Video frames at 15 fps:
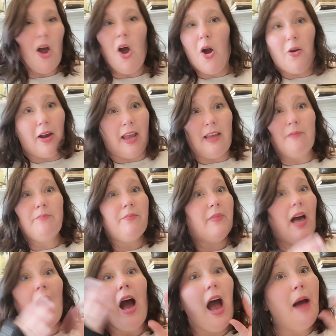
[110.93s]
All right,
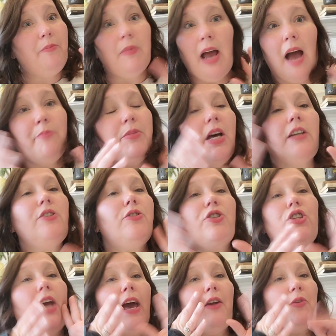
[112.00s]
I'm done
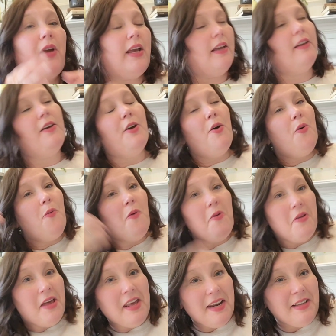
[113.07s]
chattering.
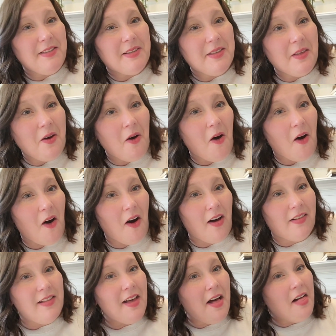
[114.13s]
We'll get into the
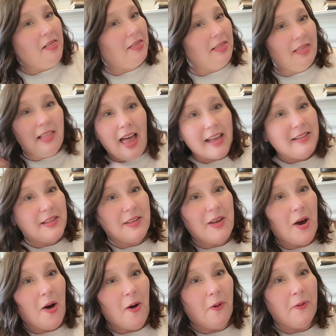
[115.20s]
haul. Let's
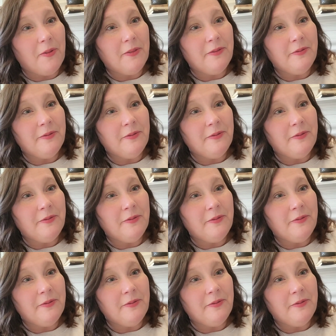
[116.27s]
go.